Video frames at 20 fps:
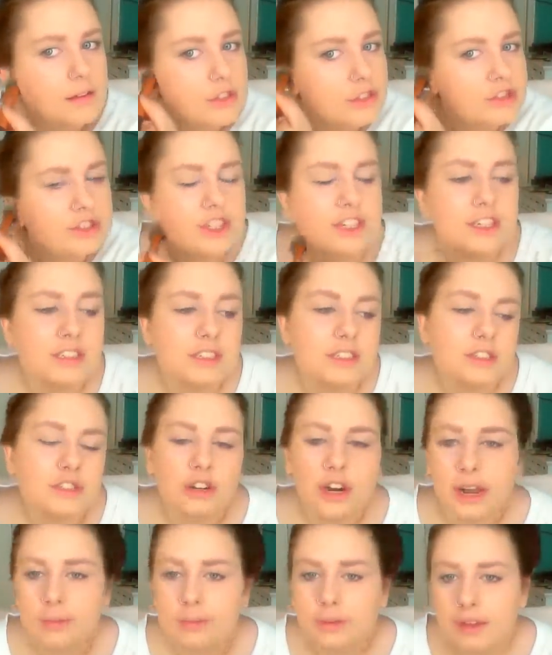she
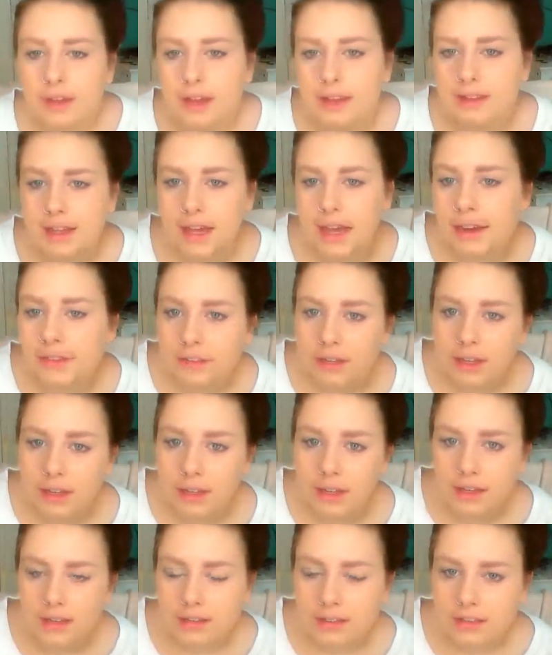describes it as
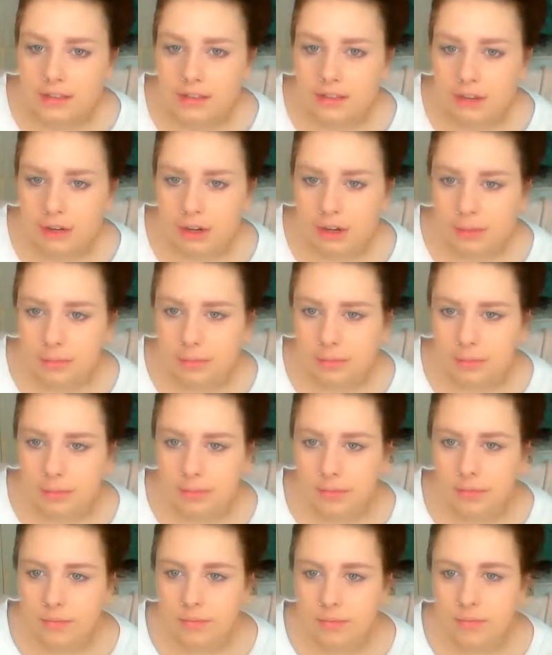having an
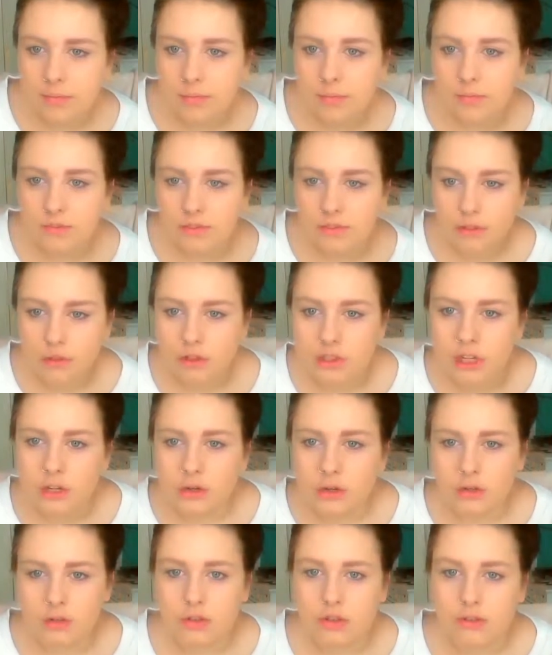Instagram filter
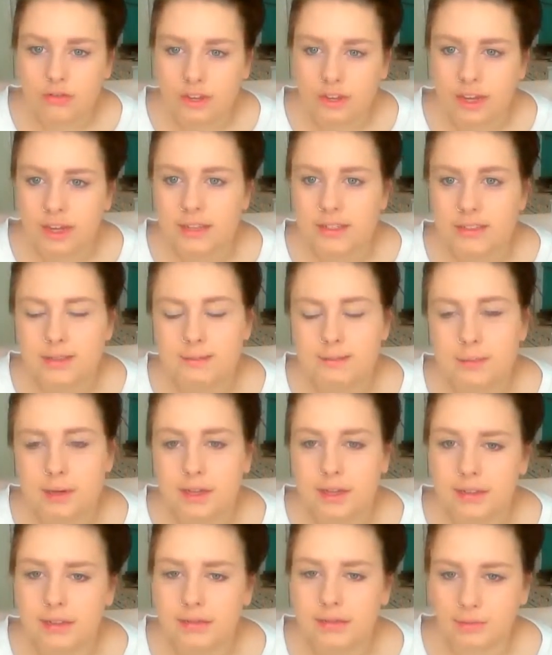on your face,
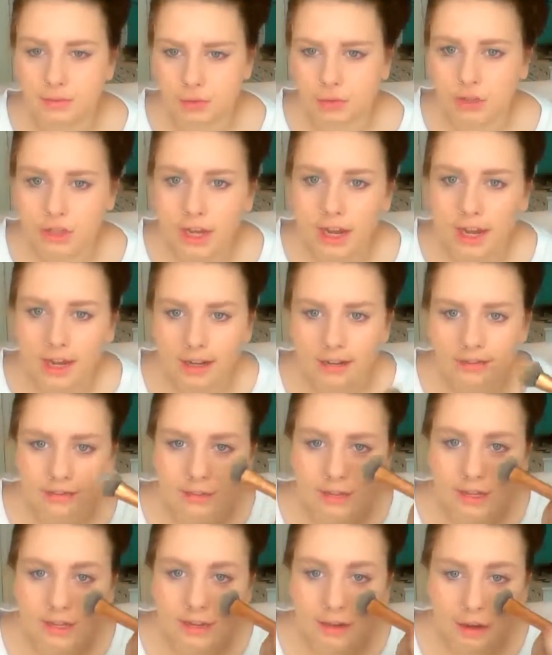but in real life,
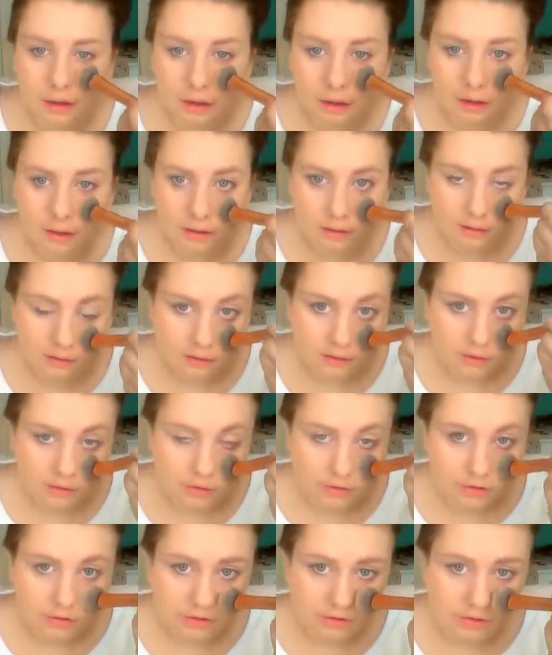like,
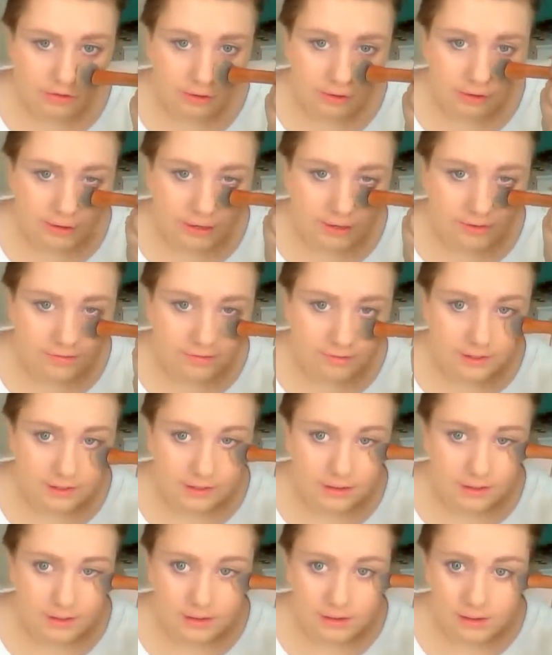you don't have
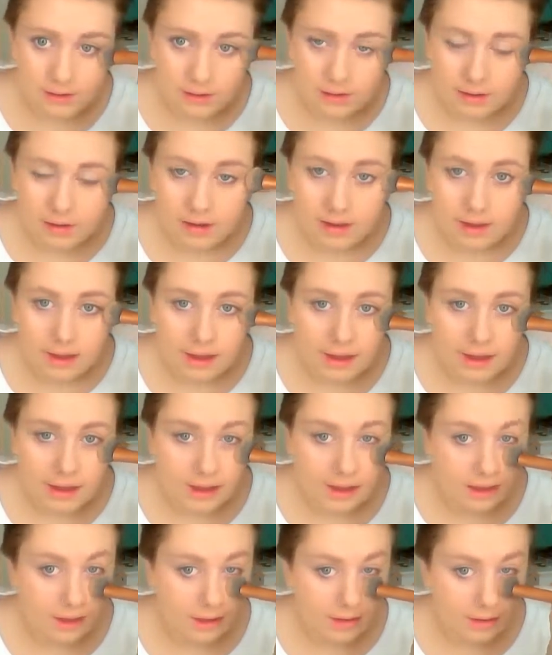to
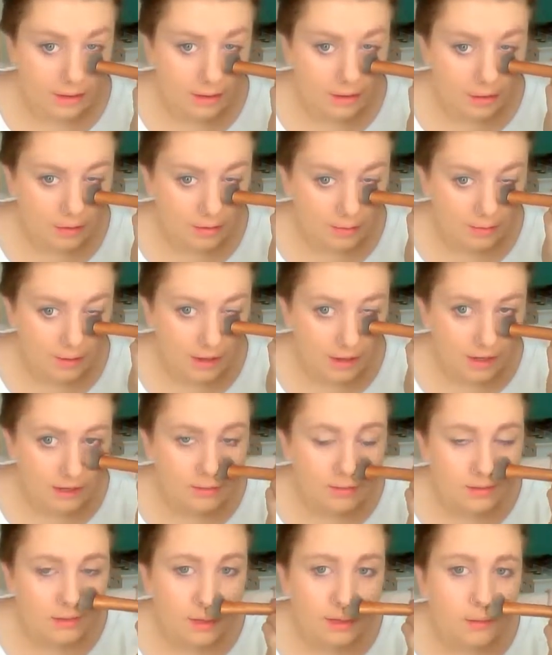edit your
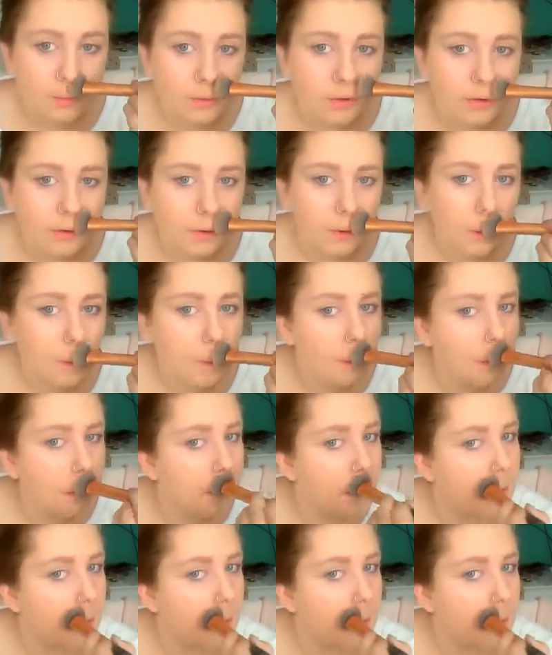face and whatnot.